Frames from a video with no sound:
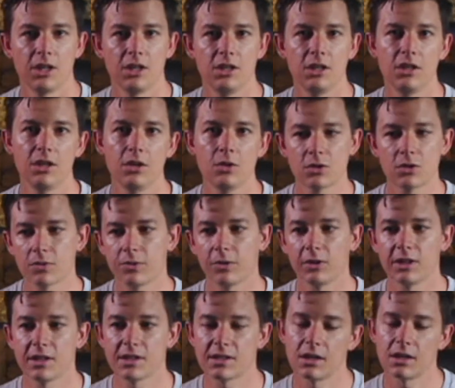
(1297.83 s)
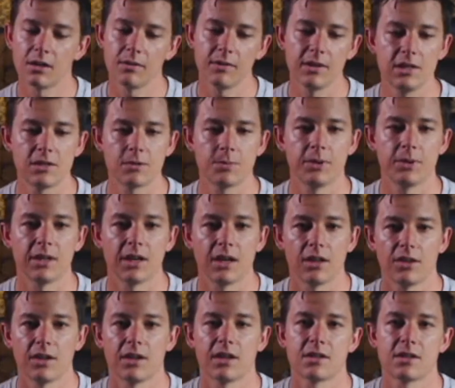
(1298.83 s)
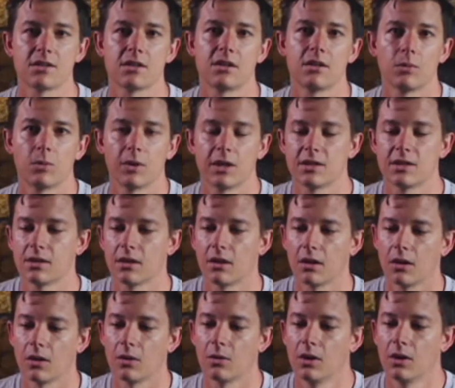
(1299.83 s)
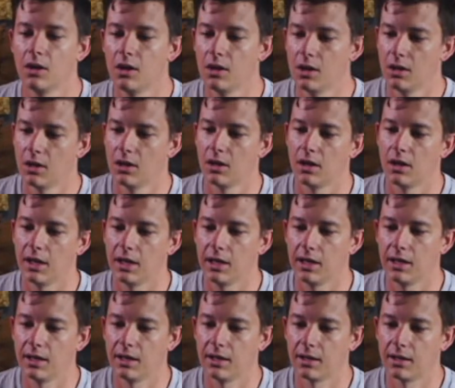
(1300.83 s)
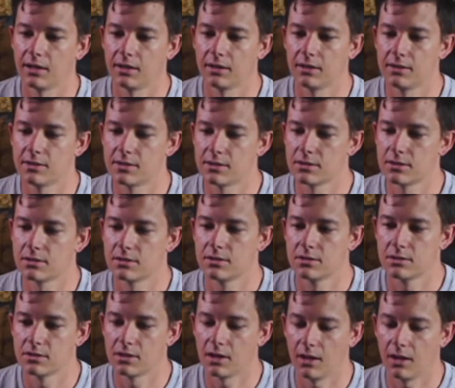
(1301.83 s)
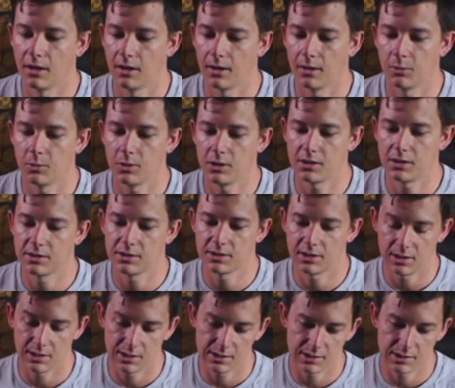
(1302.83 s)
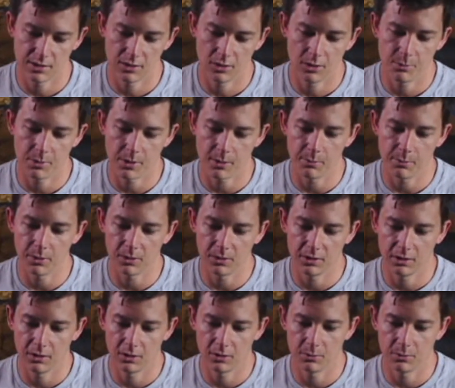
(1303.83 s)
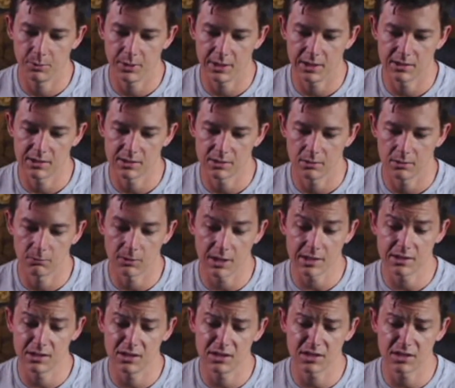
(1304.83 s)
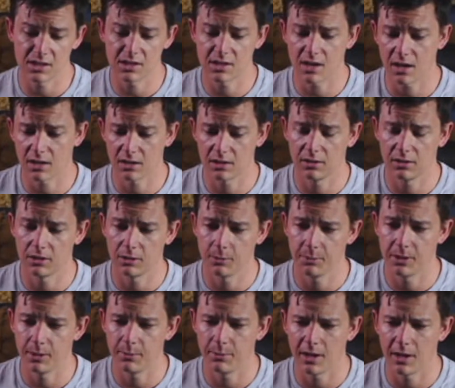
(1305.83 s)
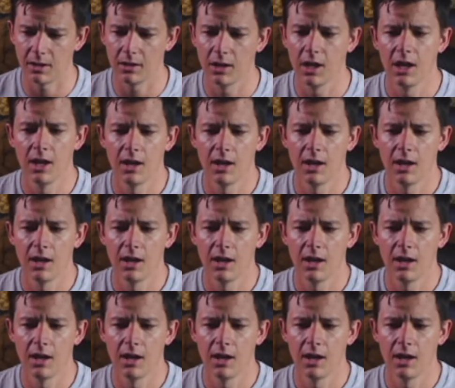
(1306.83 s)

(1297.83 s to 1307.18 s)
usefulness out of each pit, I think, is a good way to go. And what else can I tell you about building your own pits? Resonance, I talked a little bit about.